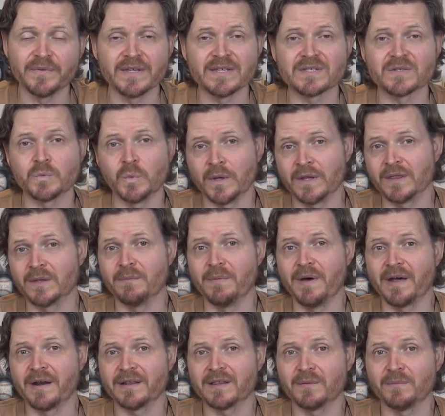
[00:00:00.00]
They swing the
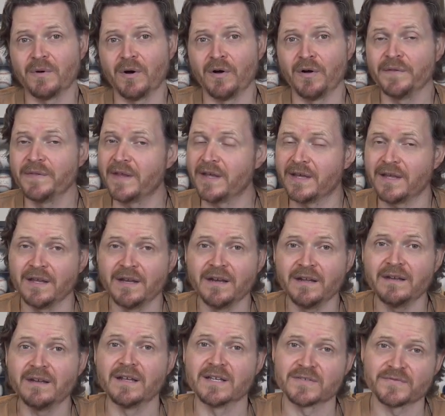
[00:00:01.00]
bat at the ball and they hit
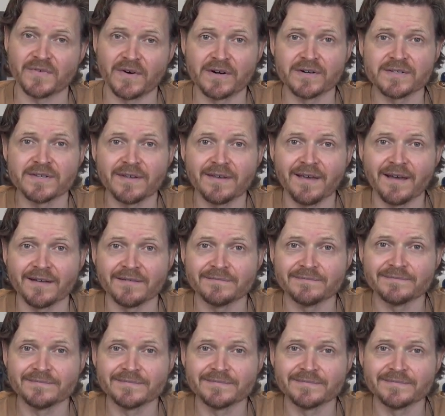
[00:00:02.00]
it as far as they can.